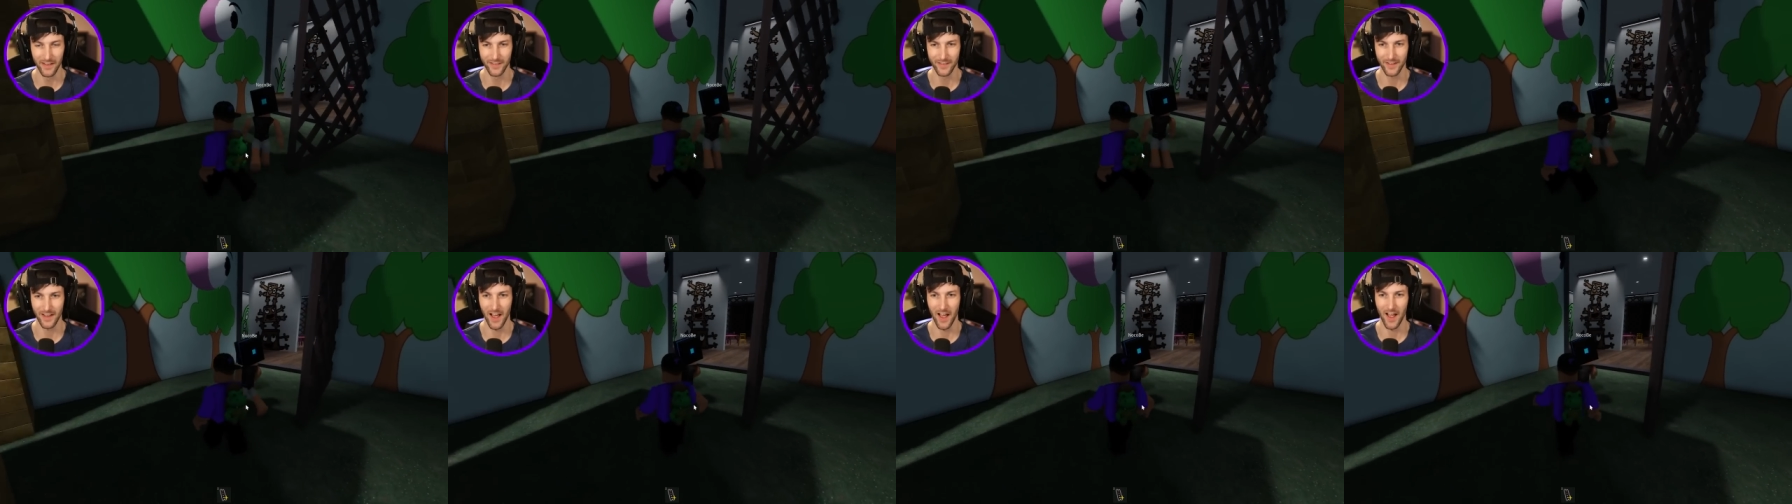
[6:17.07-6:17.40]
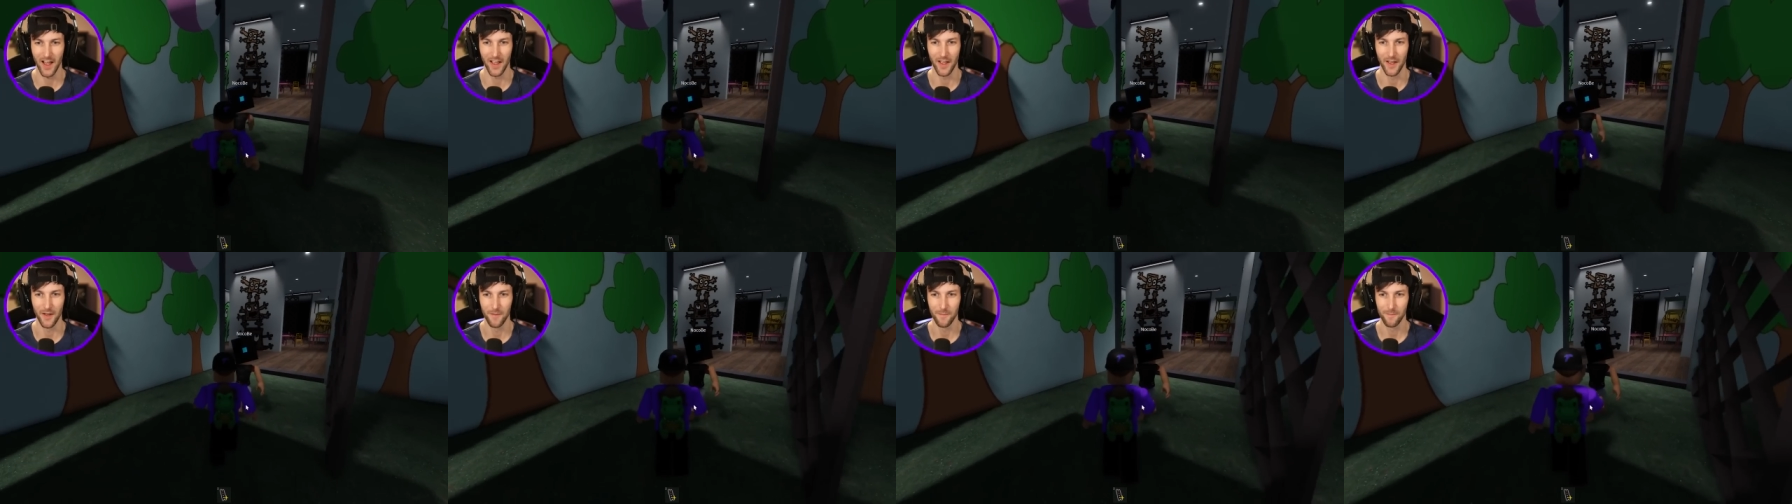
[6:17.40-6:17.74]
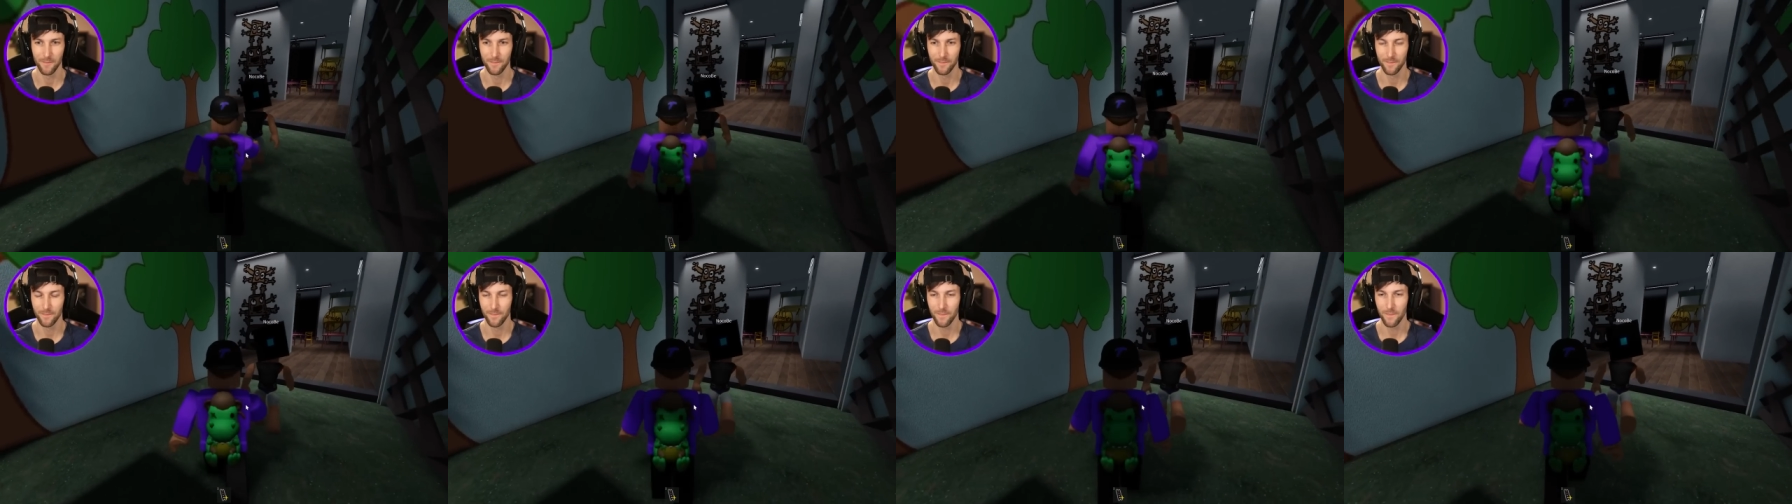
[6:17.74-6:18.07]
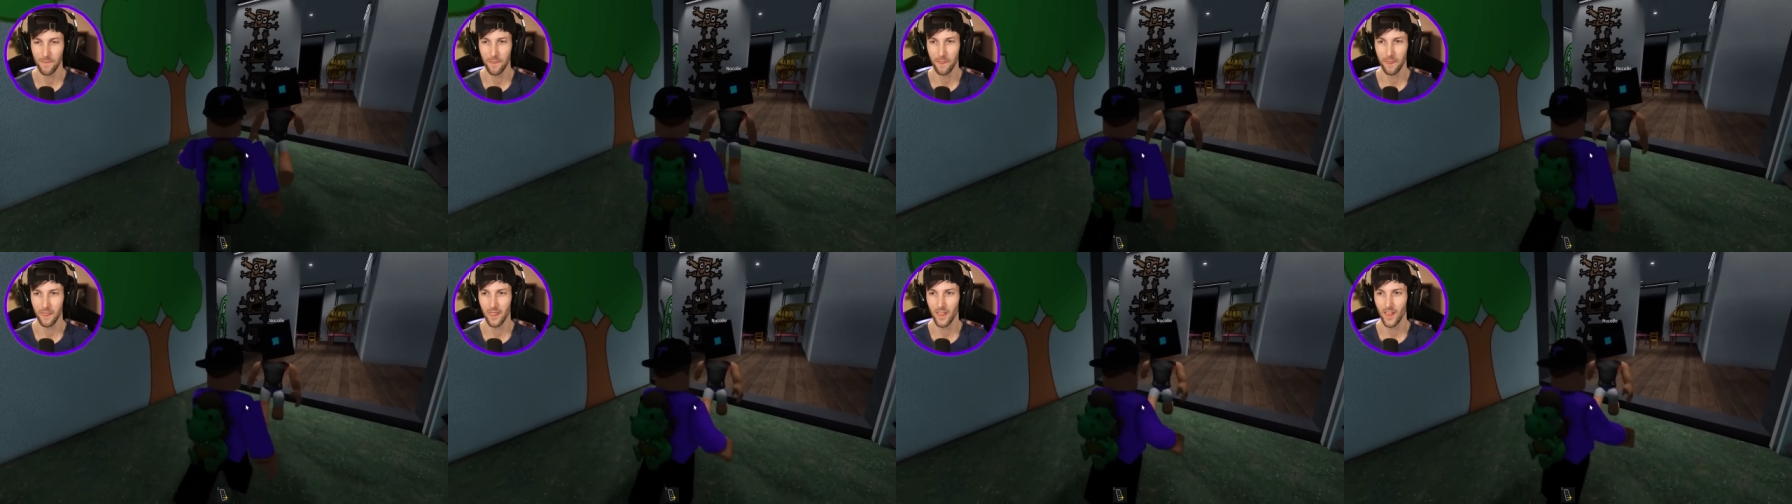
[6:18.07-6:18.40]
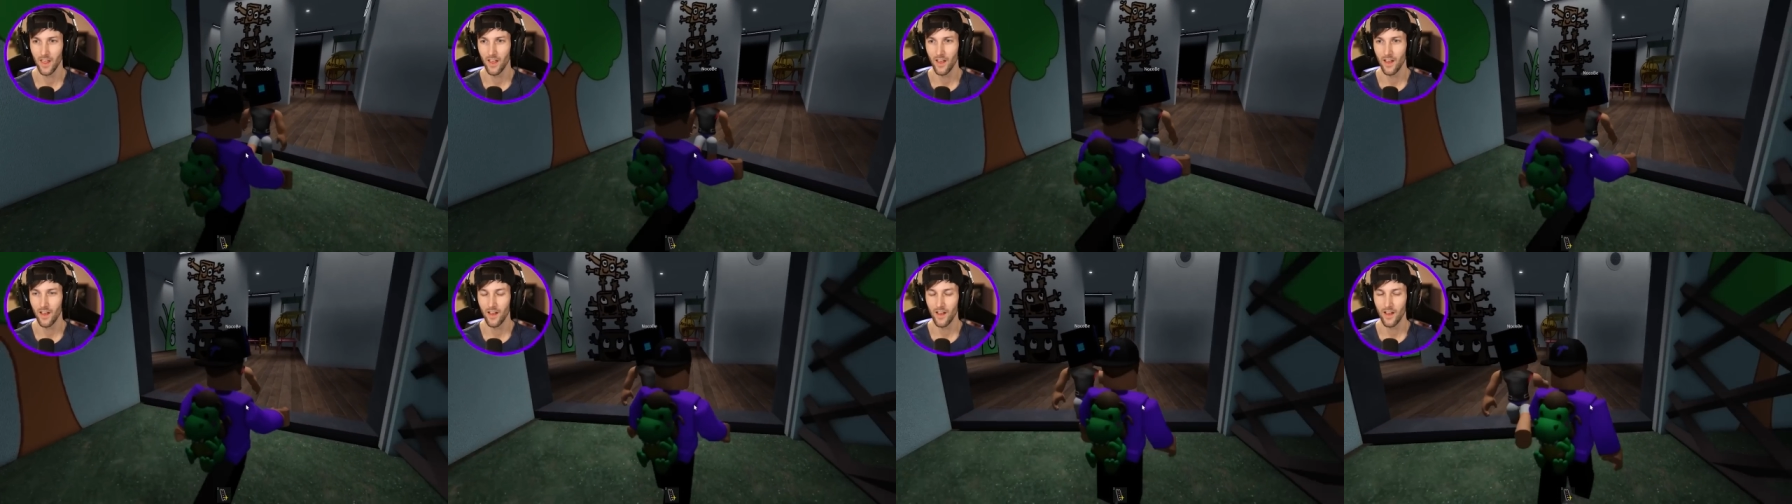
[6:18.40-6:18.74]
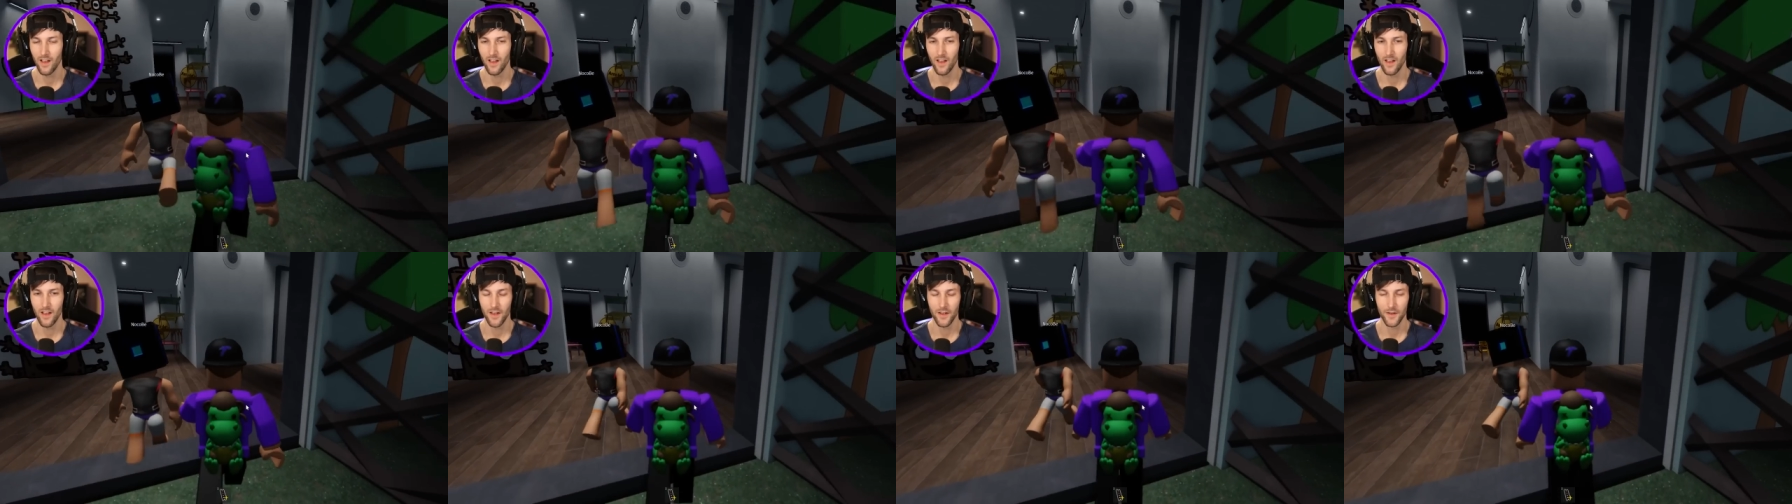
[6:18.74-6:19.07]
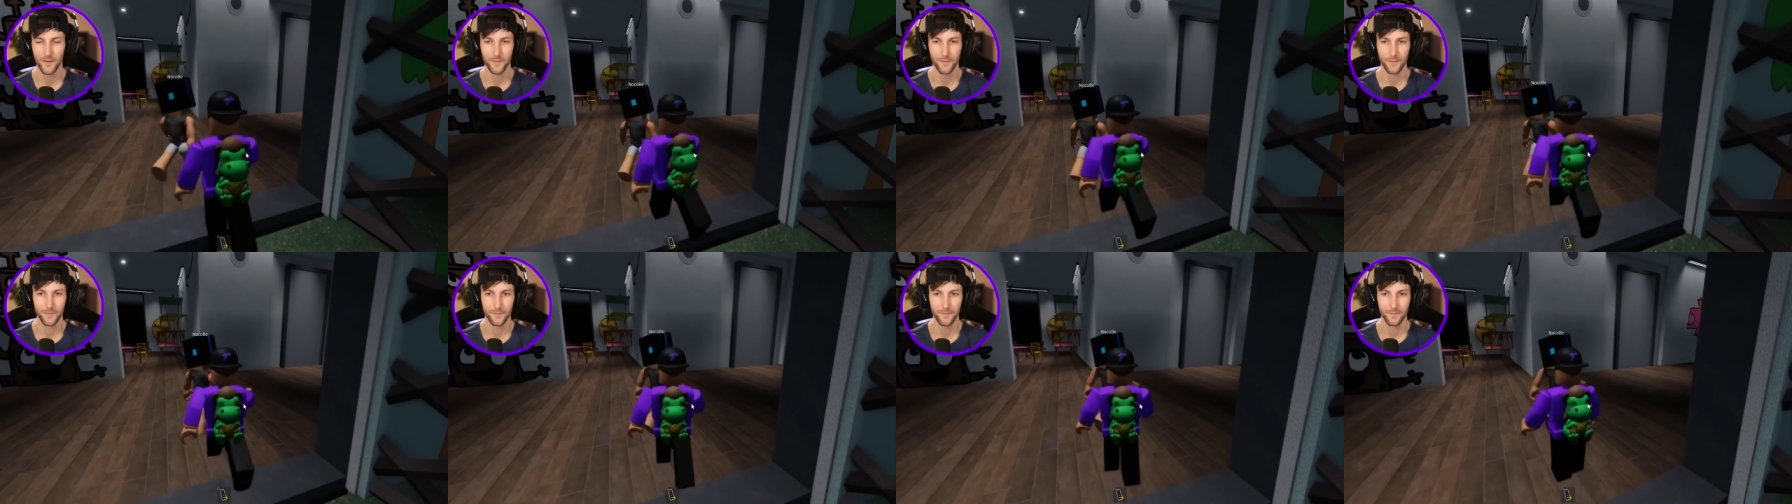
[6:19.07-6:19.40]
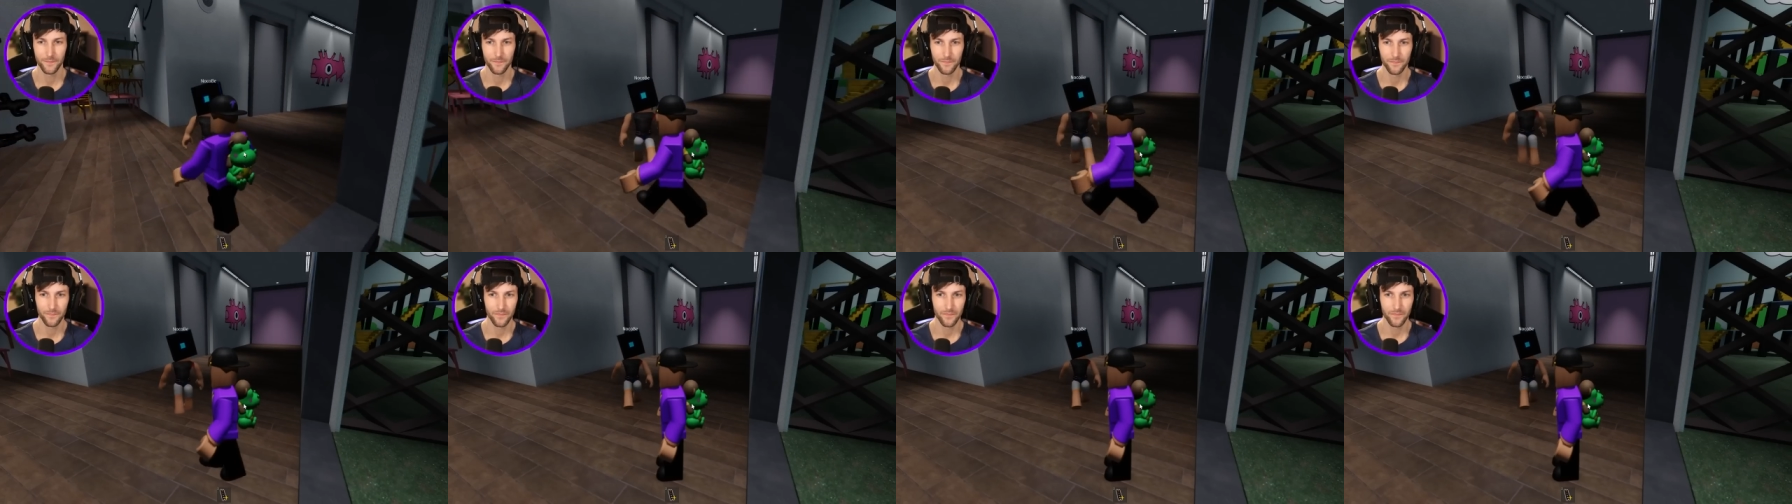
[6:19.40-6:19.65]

this guy. The door should be open.